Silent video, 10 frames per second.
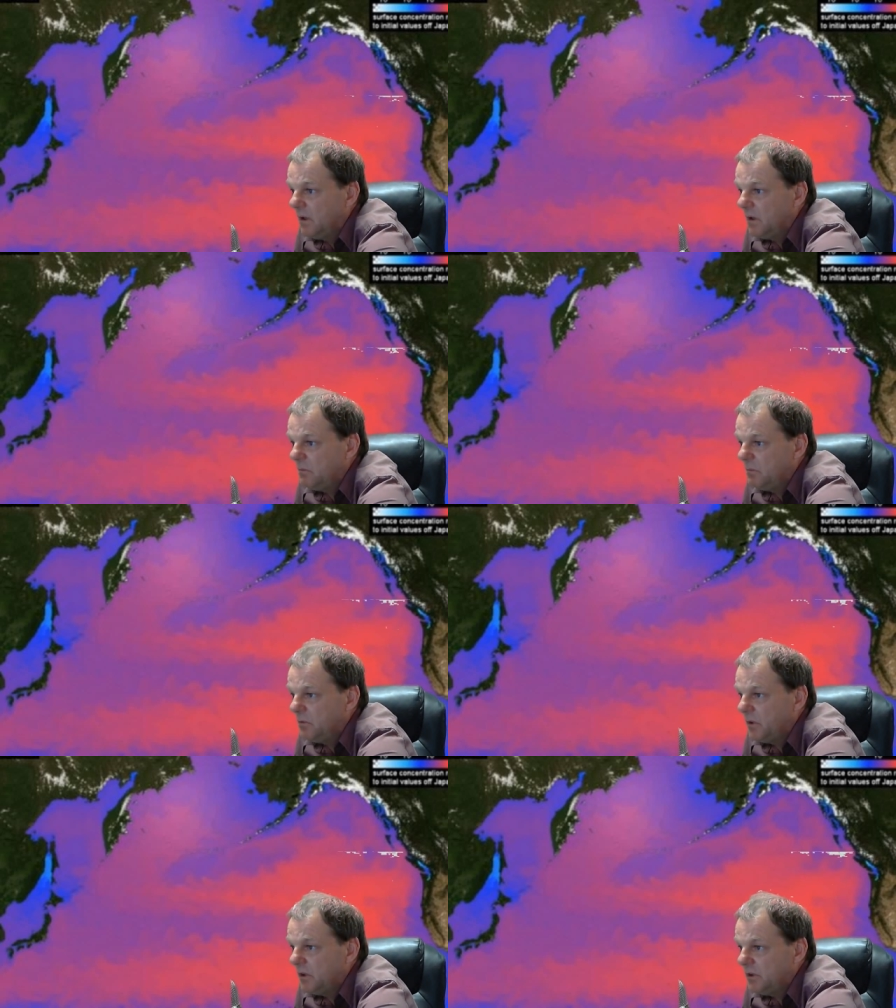Get up
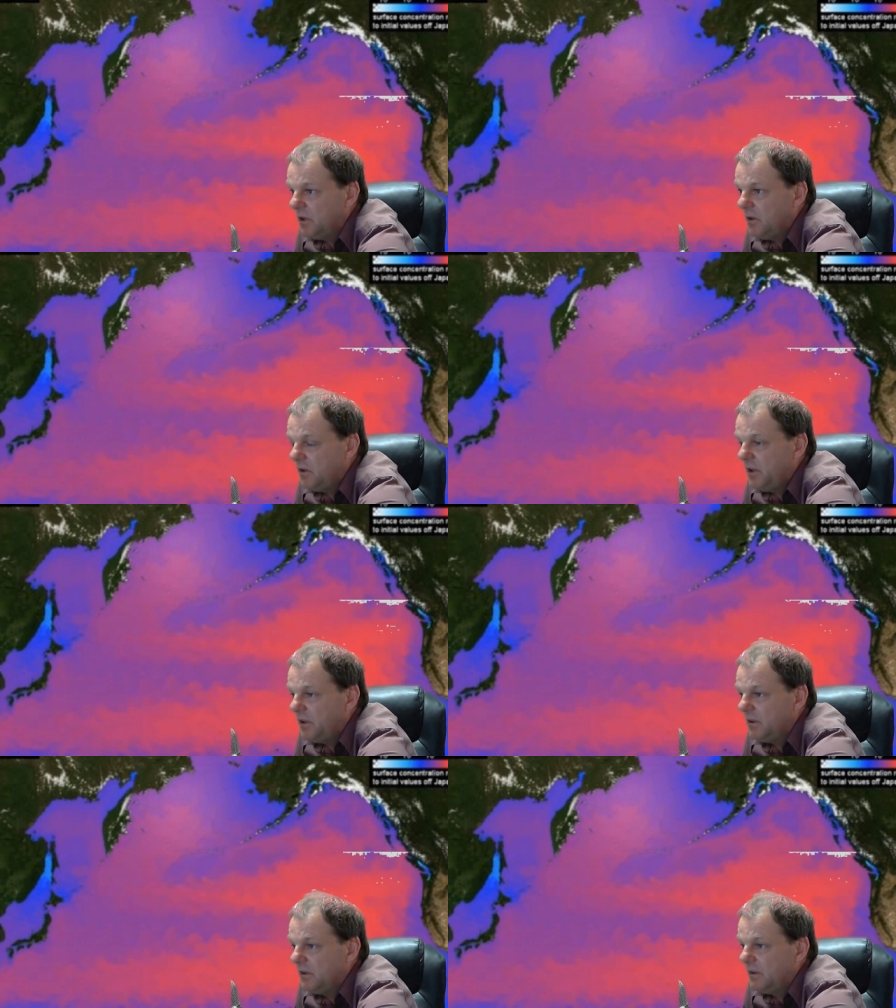before it get
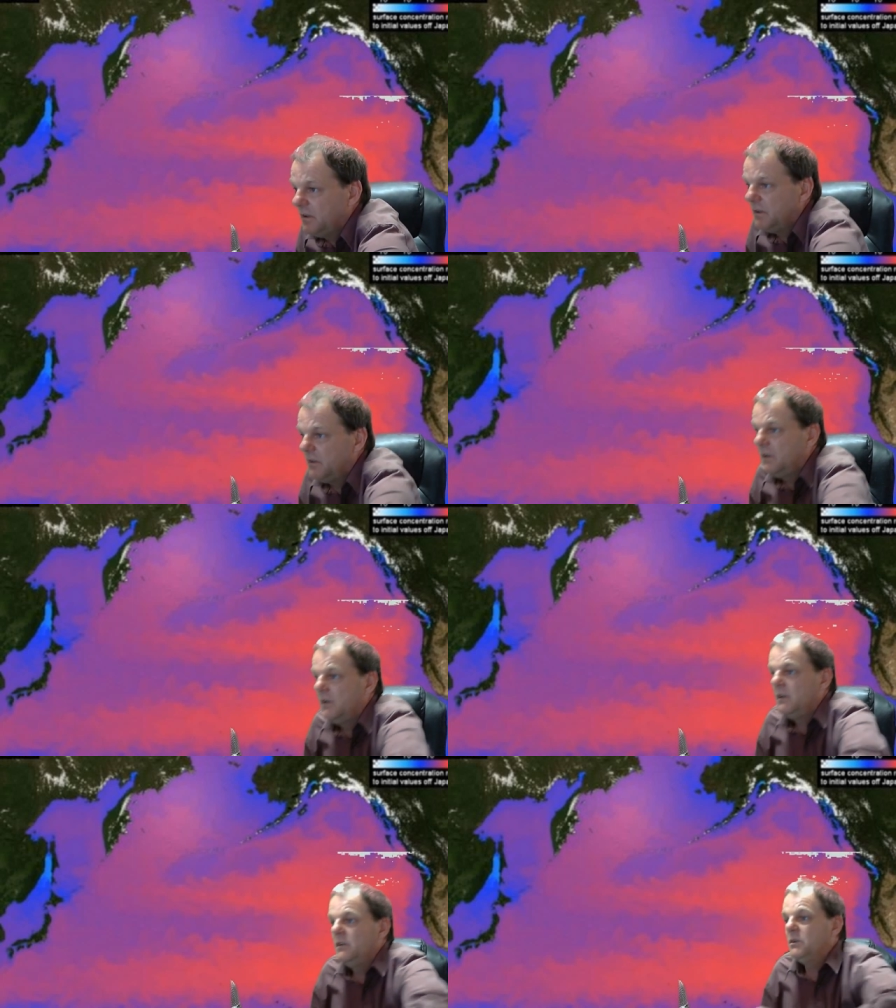starlight.
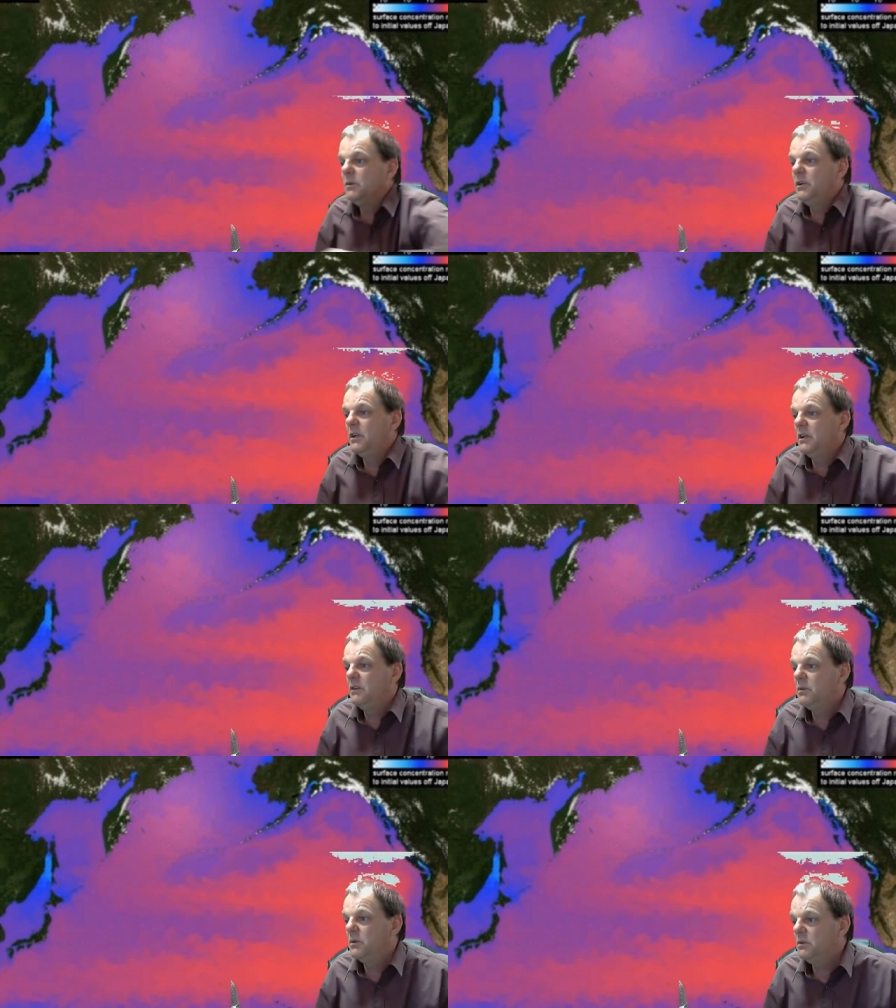Sorry,
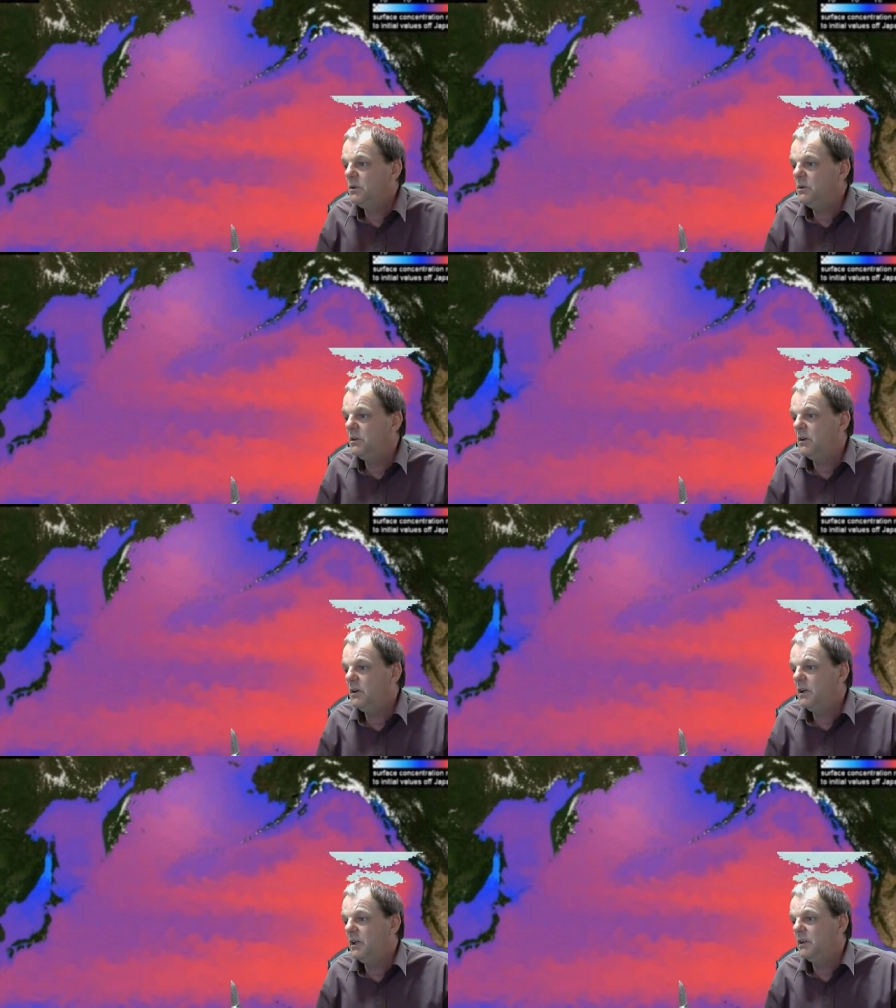yelling, folks. Lunar,
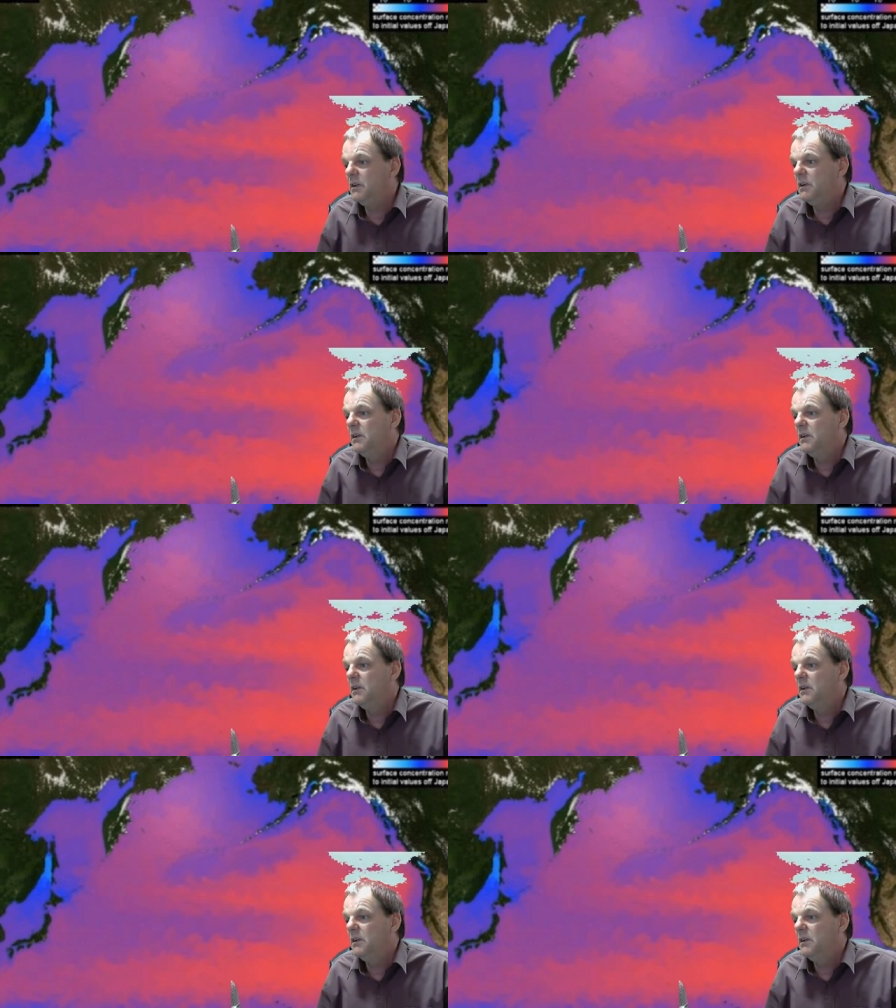hi.